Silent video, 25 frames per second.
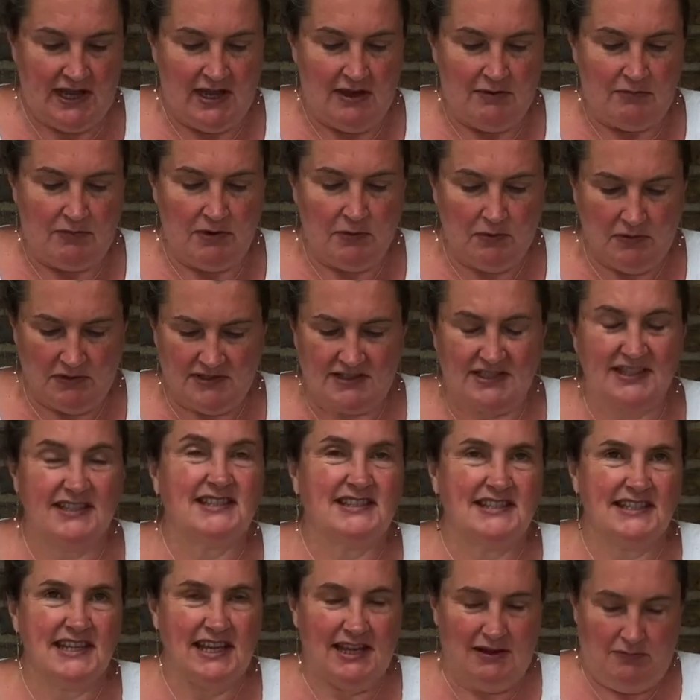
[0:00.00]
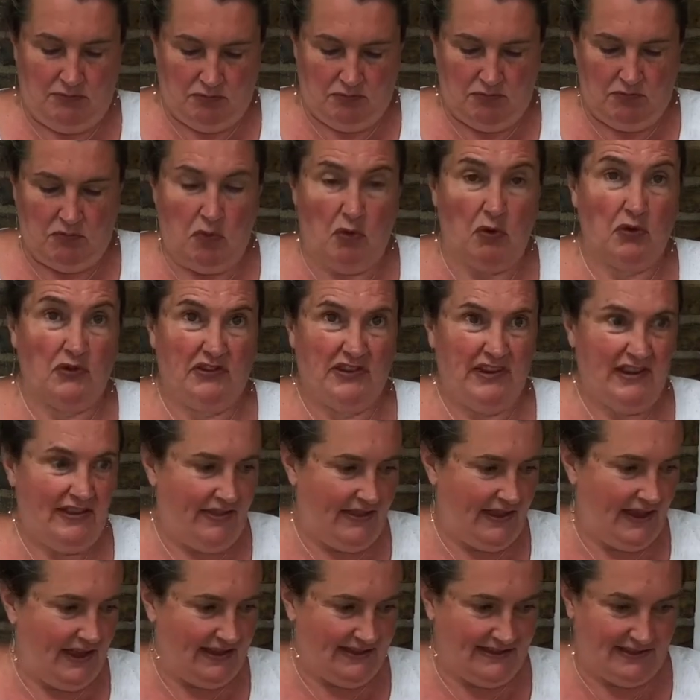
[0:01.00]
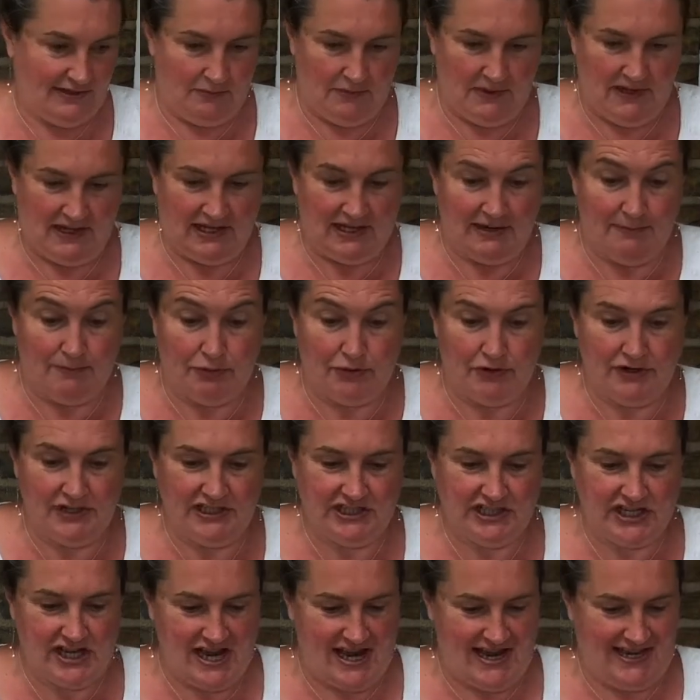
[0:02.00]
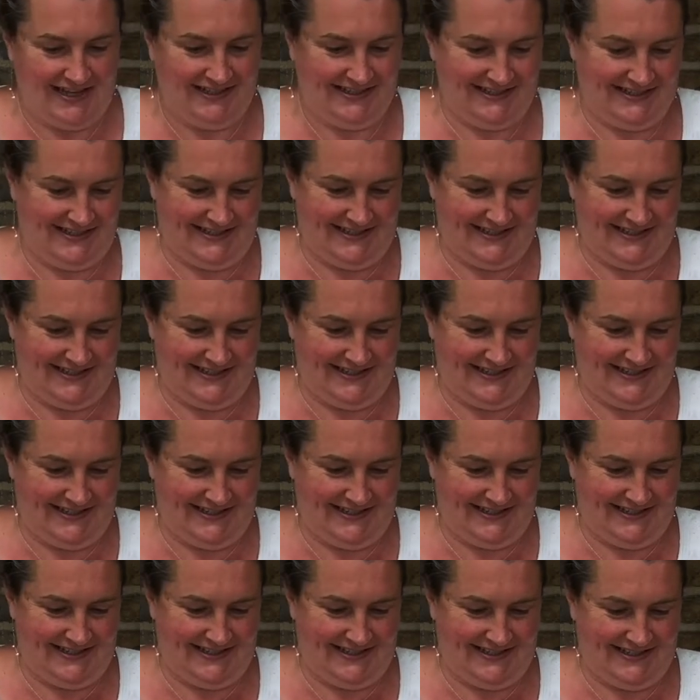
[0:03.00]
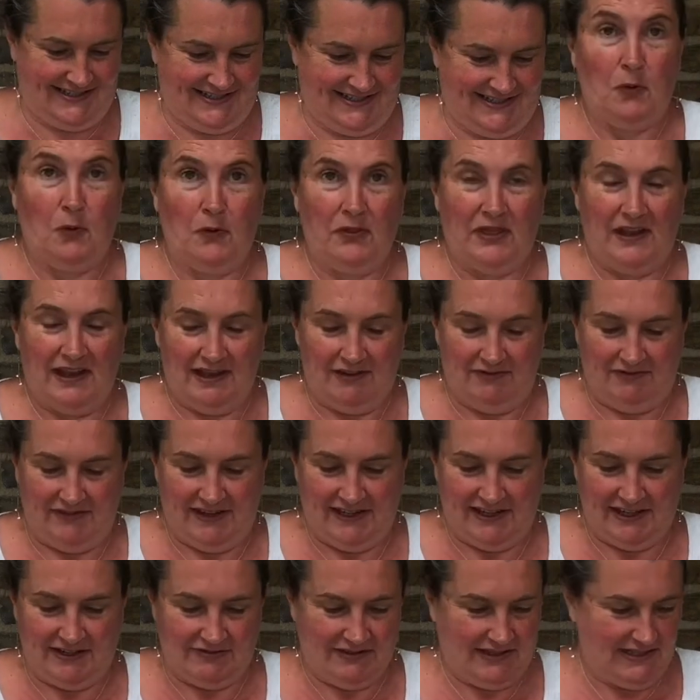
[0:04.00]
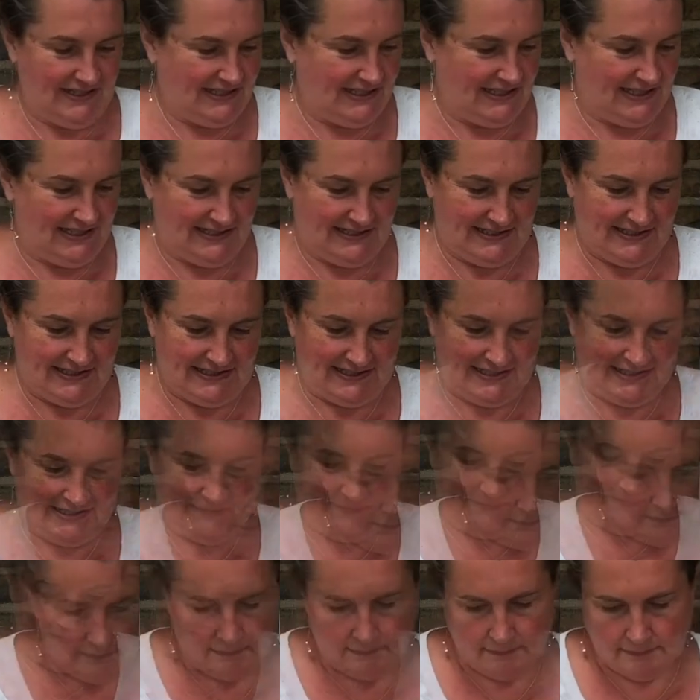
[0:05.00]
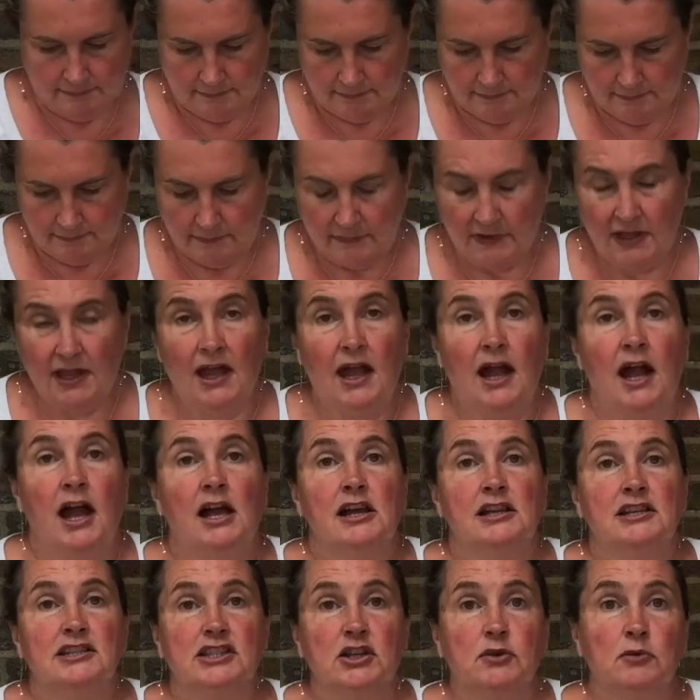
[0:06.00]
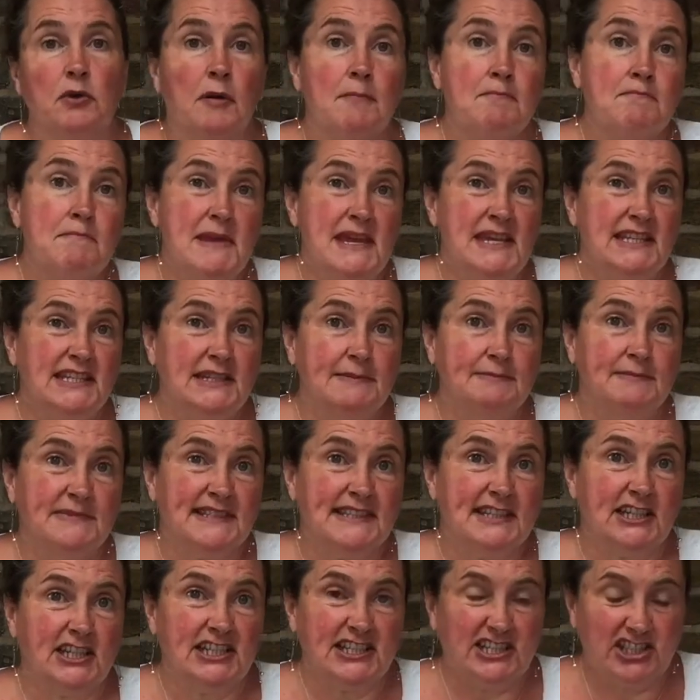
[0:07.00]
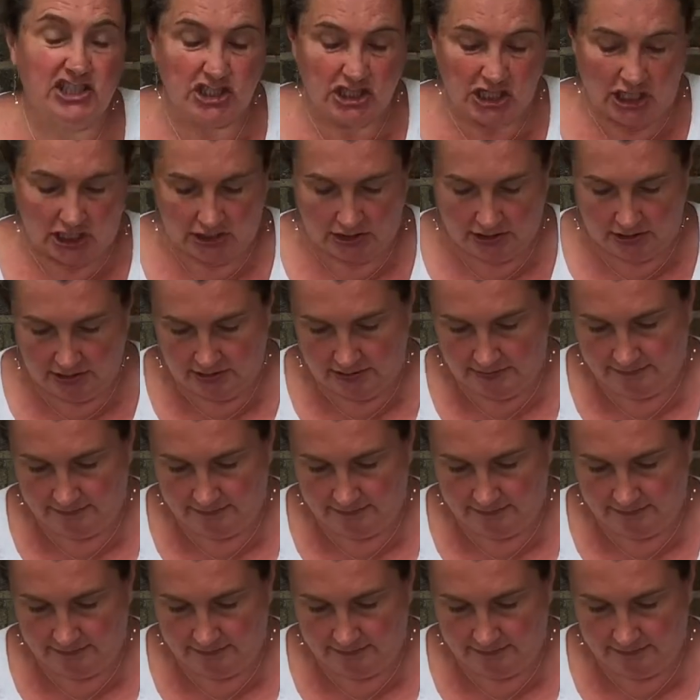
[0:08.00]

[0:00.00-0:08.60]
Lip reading: We want to see what's in there so we can appreciate all the lovely ingredients. So a medium-sized chunk.